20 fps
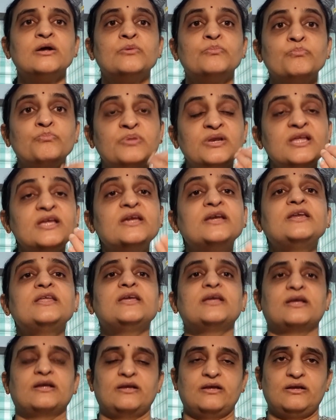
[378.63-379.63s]

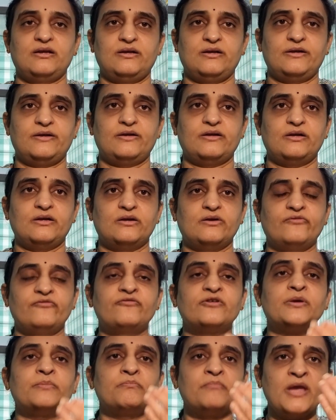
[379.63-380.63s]
bleeding
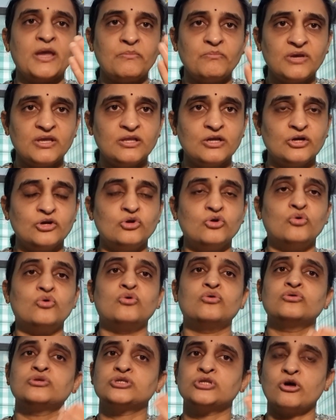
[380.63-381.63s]
from maybe the
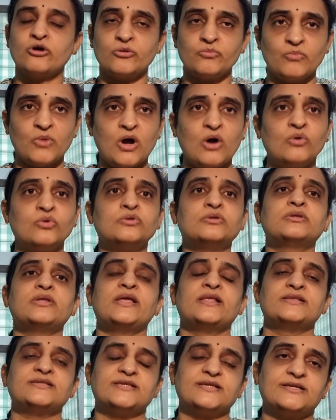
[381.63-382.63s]
nose or mouth,
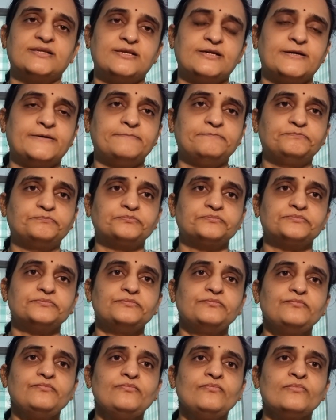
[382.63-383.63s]
etc.
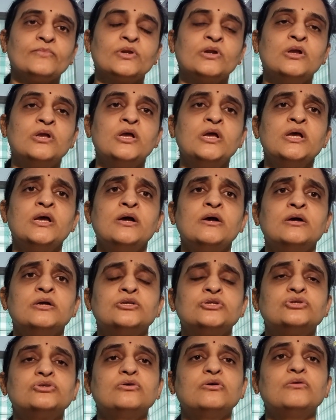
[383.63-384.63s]

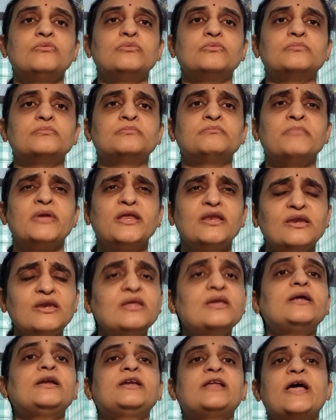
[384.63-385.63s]
So many
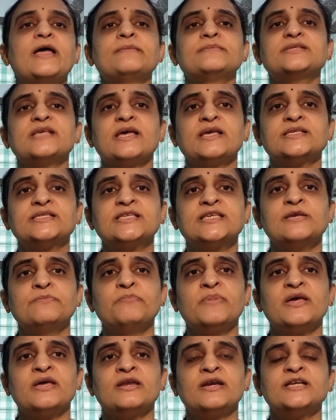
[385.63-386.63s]
a times I see
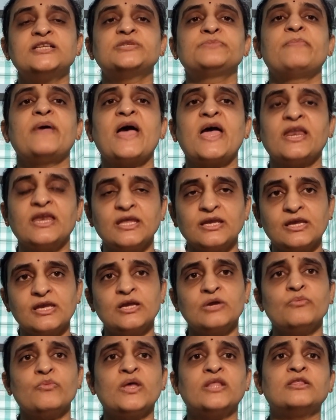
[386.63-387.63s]
parents
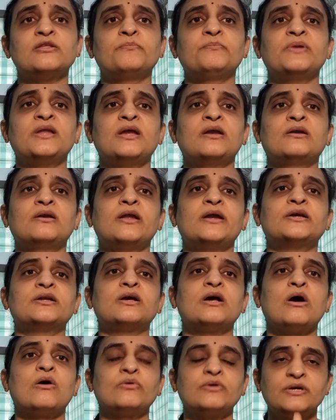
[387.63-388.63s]
panicking when the platelet
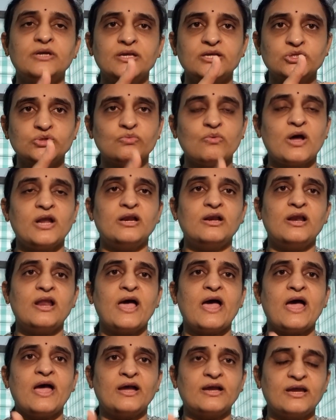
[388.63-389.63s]
count is 1
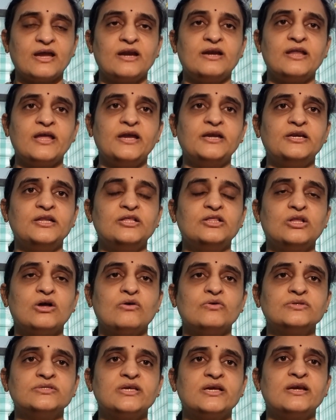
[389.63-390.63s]
lakh and
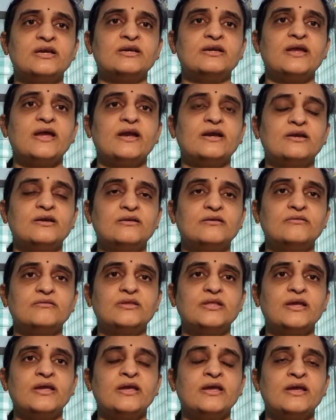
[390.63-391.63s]
80,000 and
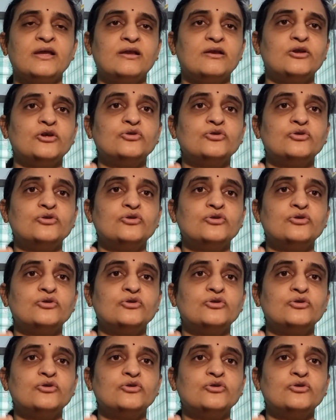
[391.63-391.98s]
they